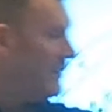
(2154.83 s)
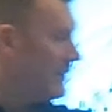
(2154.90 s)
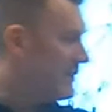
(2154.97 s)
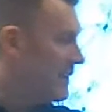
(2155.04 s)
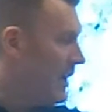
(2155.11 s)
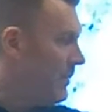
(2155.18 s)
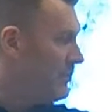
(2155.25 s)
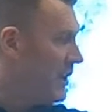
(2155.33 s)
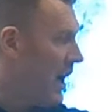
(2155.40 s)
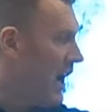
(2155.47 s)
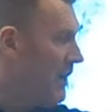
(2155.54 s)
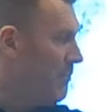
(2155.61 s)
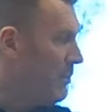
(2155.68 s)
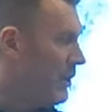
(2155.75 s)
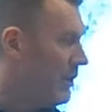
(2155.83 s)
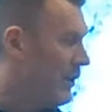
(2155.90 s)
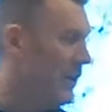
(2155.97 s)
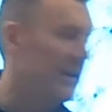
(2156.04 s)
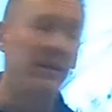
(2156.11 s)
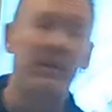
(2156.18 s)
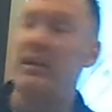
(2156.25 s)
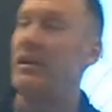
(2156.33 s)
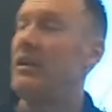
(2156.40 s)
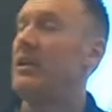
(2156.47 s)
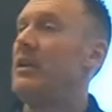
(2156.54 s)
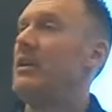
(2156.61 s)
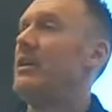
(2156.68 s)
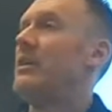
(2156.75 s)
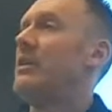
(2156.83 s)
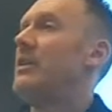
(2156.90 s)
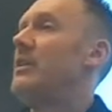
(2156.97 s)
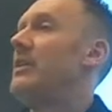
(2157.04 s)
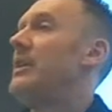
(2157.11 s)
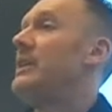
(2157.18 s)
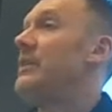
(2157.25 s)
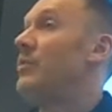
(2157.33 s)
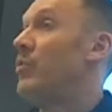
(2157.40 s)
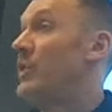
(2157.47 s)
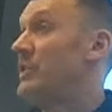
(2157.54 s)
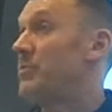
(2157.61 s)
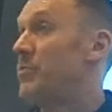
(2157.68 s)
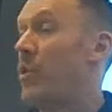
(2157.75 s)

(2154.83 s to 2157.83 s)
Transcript: the same time period, which